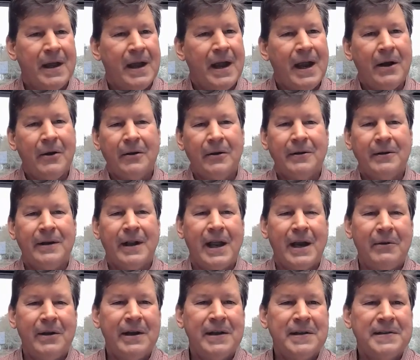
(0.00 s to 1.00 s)
Aaron
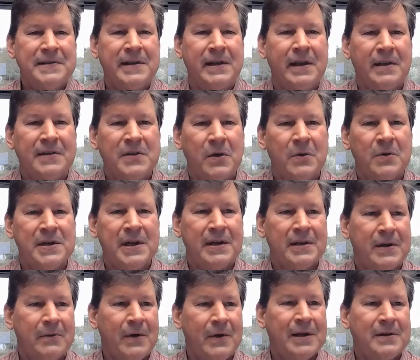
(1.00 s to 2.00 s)
is the Associate
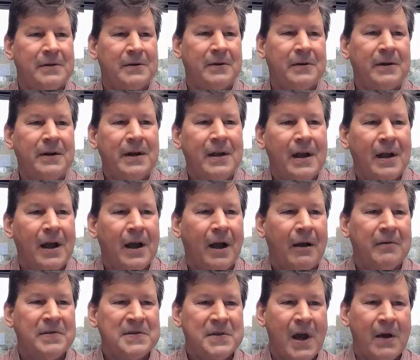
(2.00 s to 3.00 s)
Director
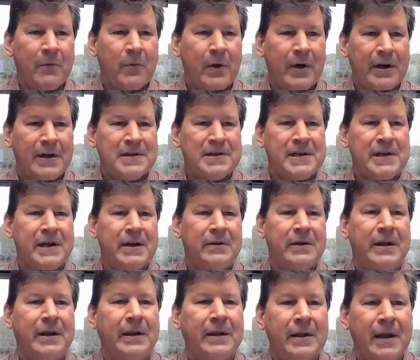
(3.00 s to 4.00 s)
of Software
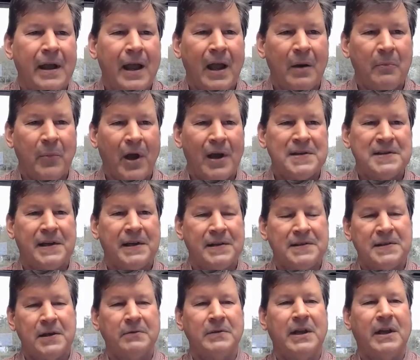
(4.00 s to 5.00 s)
Engineering at Boston
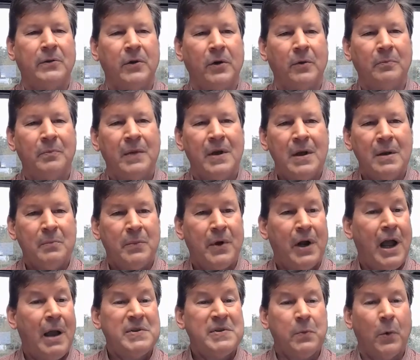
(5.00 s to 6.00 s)
Consulting Group,
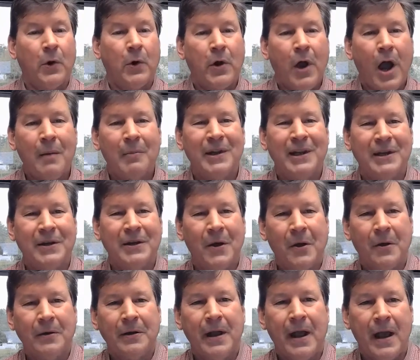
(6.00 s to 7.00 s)
perhaps more commonly
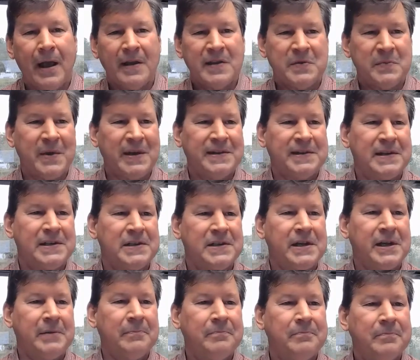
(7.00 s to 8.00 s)
known as
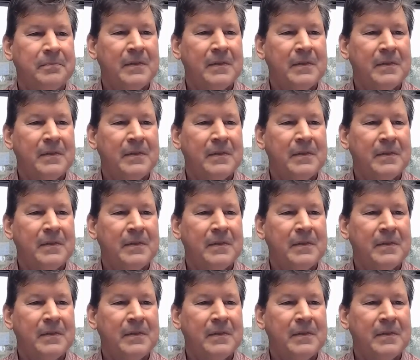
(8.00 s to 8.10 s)
BCG.